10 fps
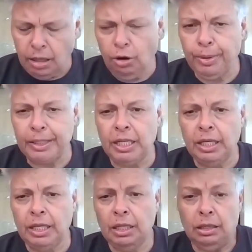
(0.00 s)

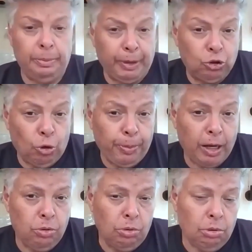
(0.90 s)
Obviously, Deepak Chopra,
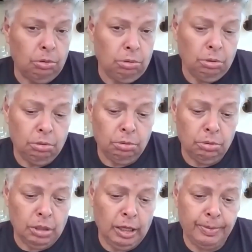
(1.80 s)
who
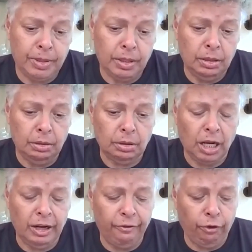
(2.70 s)
lives in
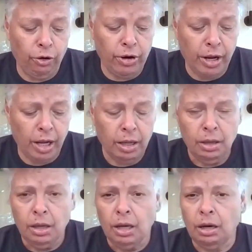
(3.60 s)
California,
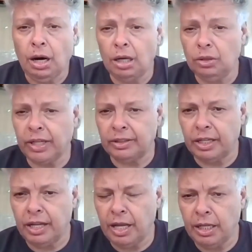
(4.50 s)
Carlos
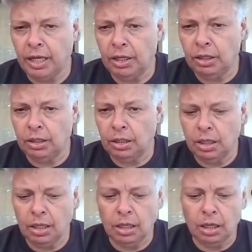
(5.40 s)
Castaneda and
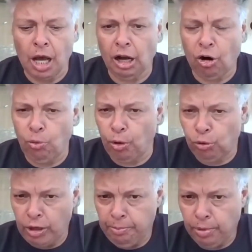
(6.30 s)
Jacobo
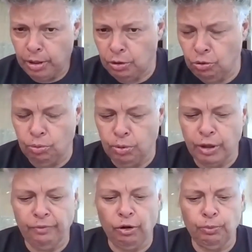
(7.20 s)
Greenberg, who were
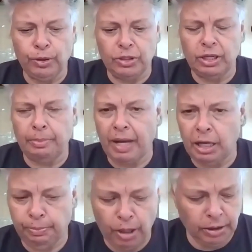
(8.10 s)
involved with
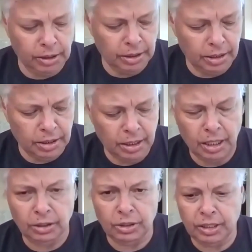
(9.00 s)
shamanic practices and
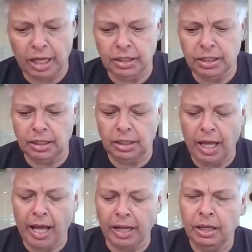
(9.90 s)
understanding
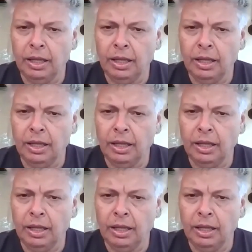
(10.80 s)
that.